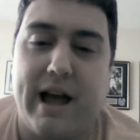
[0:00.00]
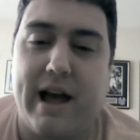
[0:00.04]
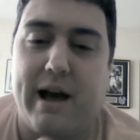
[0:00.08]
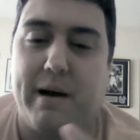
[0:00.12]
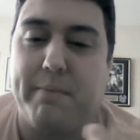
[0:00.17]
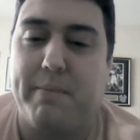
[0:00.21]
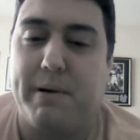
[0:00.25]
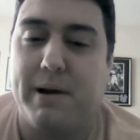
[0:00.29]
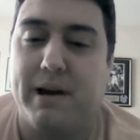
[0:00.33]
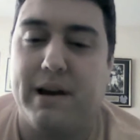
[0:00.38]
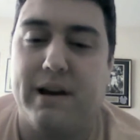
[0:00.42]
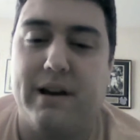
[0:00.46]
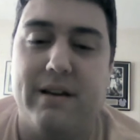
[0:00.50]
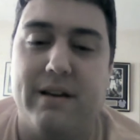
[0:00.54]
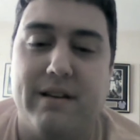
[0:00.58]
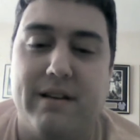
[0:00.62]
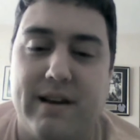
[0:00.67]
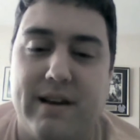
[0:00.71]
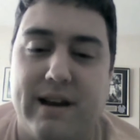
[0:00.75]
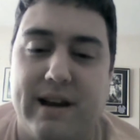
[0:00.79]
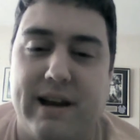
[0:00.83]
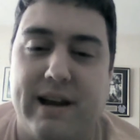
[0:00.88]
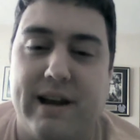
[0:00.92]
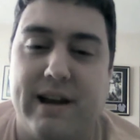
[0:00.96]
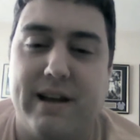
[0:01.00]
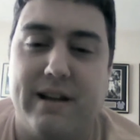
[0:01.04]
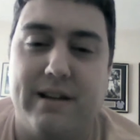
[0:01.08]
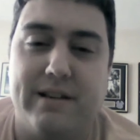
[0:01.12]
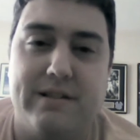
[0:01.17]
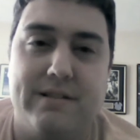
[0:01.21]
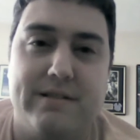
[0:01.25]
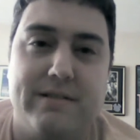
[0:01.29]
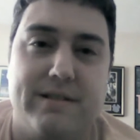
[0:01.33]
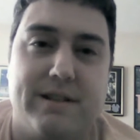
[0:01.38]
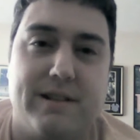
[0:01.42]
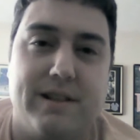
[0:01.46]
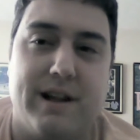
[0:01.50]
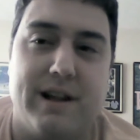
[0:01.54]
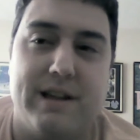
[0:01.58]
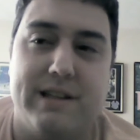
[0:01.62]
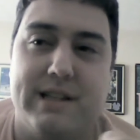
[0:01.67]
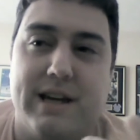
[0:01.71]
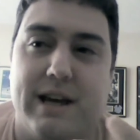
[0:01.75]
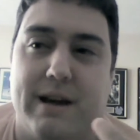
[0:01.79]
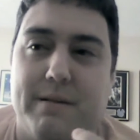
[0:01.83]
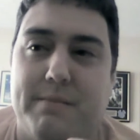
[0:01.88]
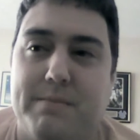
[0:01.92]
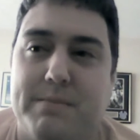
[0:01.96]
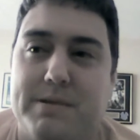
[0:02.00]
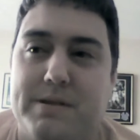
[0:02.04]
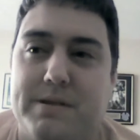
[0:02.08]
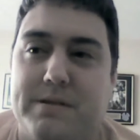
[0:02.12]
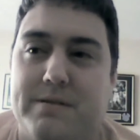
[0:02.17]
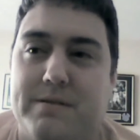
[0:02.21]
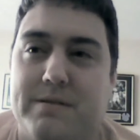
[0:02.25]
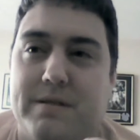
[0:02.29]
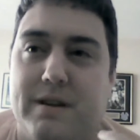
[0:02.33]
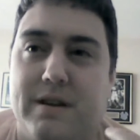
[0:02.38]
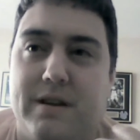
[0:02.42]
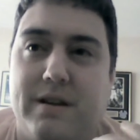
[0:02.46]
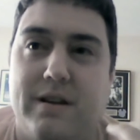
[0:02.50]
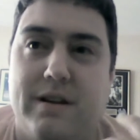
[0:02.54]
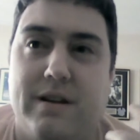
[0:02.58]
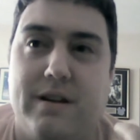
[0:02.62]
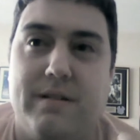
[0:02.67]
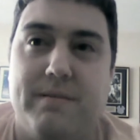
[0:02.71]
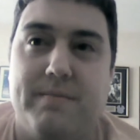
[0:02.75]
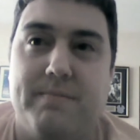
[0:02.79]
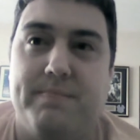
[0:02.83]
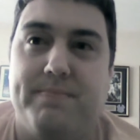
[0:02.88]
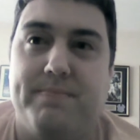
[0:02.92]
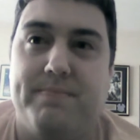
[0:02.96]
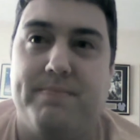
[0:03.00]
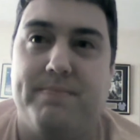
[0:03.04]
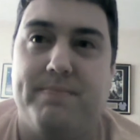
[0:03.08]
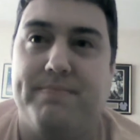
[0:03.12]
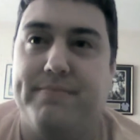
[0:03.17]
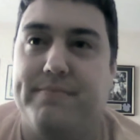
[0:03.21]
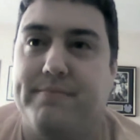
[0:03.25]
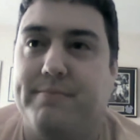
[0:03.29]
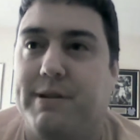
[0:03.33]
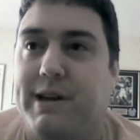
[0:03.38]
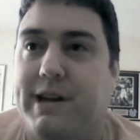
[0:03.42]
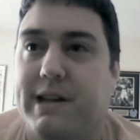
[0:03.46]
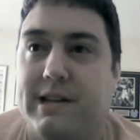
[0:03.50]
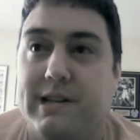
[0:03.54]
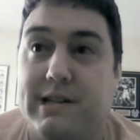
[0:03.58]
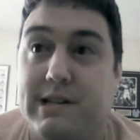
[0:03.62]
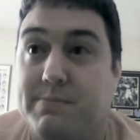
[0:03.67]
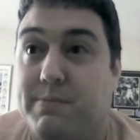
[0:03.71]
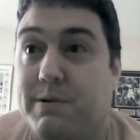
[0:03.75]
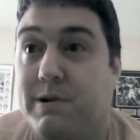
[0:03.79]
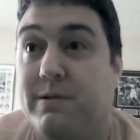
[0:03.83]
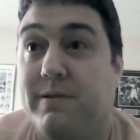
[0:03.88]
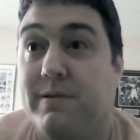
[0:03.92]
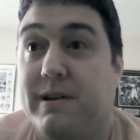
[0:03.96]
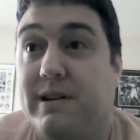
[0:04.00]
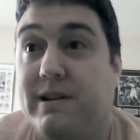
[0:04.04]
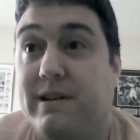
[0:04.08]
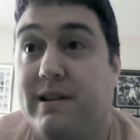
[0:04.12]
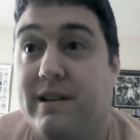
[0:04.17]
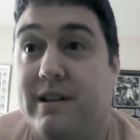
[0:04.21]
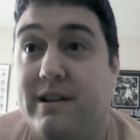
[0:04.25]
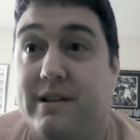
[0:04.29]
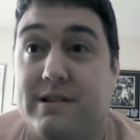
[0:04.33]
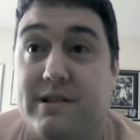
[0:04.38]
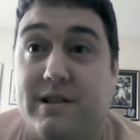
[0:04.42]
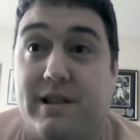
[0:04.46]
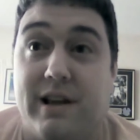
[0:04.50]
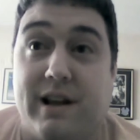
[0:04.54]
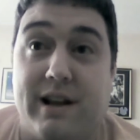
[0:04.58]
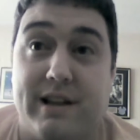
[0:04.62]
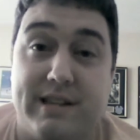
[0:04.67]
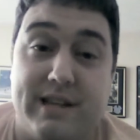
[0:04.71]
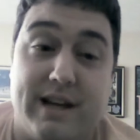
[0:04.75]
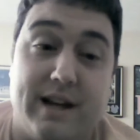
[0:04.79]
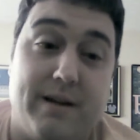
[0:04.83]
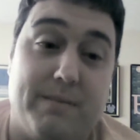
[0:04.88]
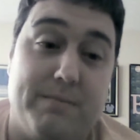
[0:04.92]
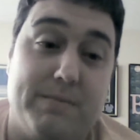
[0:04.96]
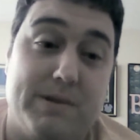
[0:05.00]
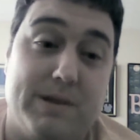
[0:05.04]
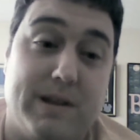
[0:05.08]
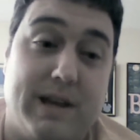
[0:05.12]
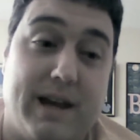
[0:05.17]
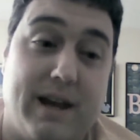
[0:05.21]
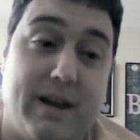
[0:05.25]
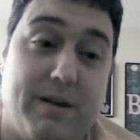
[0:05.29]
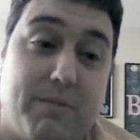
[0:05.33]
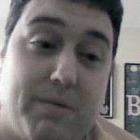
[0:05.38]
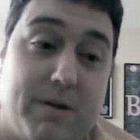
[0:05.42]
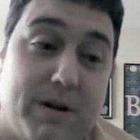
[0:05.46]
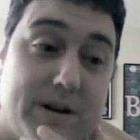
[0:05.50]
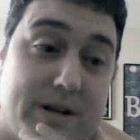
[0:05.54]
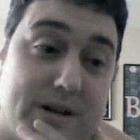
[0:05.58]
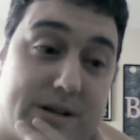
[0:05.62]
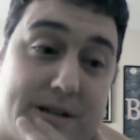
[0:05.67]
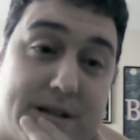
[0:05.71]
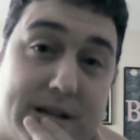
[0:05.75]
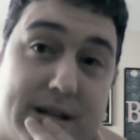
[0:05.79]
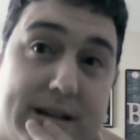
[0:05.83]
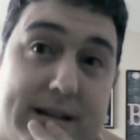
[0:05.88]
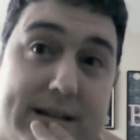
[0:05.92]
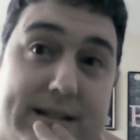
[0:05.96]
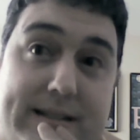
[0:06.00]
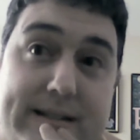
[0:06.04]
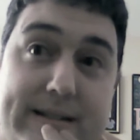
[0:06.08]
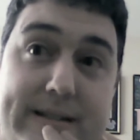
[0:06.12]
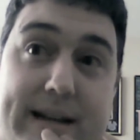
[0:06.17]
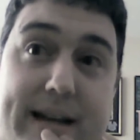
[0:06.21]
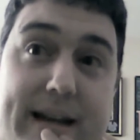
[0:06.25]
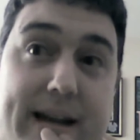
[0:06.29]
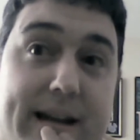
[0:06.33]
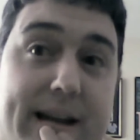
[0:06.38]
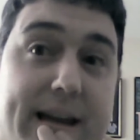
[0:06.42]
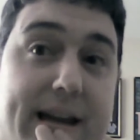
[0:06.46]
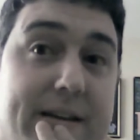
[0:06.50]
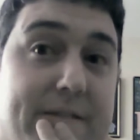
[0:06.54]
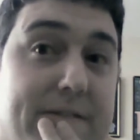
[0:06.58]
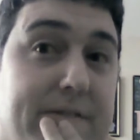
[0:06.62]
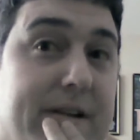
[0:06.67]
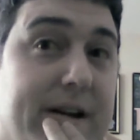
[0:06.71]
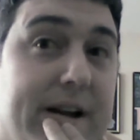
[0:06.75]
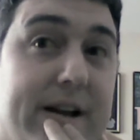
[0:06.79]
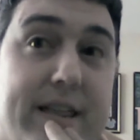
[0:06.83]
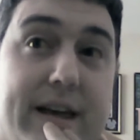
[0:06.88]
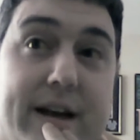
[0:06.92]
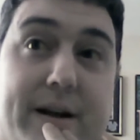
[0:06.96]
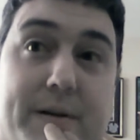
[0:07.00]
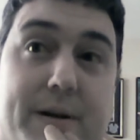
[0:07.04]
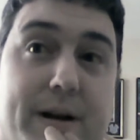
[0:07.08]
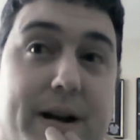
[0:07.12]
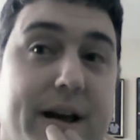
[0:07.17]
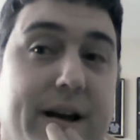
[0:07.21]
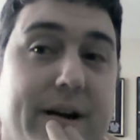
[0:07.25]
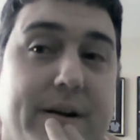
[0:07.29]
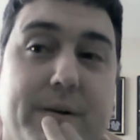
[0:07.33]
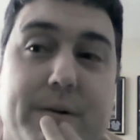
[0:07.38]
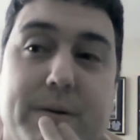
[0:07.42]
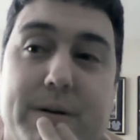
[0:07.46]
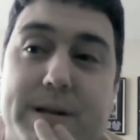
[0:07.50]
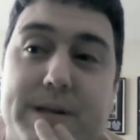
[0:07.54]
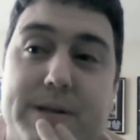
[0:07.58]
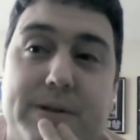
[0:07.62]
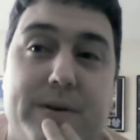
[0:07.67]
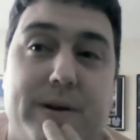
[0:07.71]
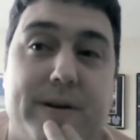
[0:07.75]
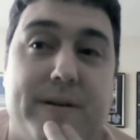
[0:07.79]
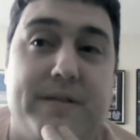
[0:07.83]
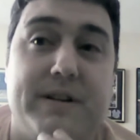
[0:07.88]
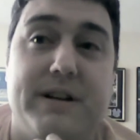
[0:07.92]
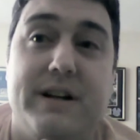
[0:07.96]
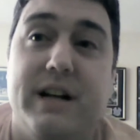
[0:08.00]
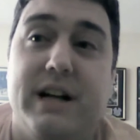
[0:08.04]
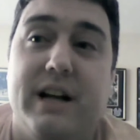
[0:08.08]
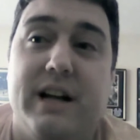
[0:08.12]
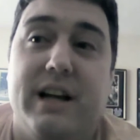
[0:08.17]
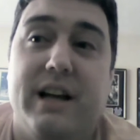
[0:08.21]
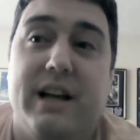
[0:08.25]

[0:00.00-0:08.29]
happening, and a lot of times we can disprove it, and there's a lot of times that we're just like, okay, can't figure that one out whatsoever.